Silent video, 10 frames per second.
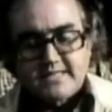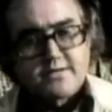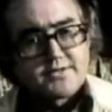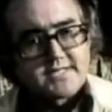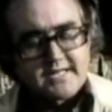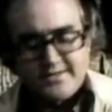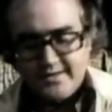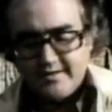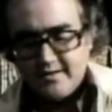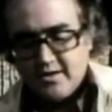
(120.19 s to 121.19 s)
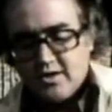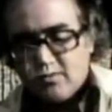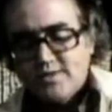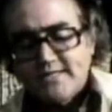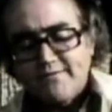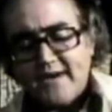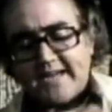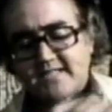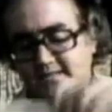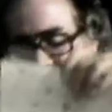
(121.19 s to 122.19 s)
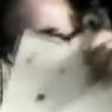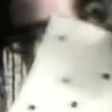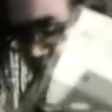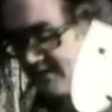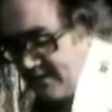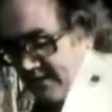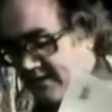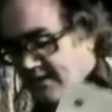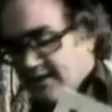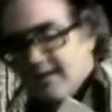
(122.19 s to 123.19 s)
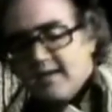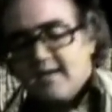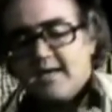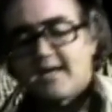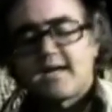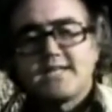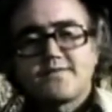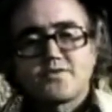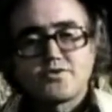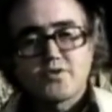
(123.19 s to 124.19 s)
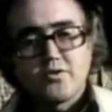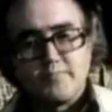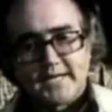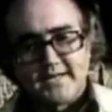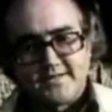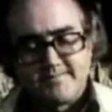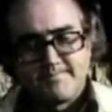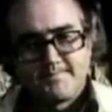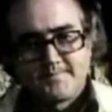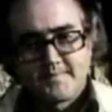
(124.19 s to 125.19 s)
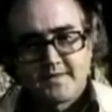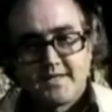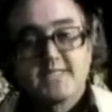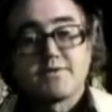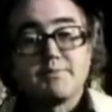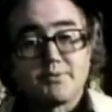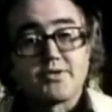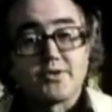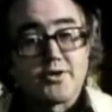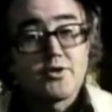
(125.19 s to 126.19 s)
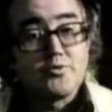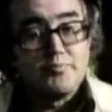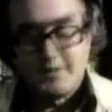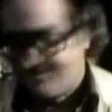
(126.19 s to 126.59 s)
on the cylinder was, in fact, a kind of control mechanism. So he put it on a loom.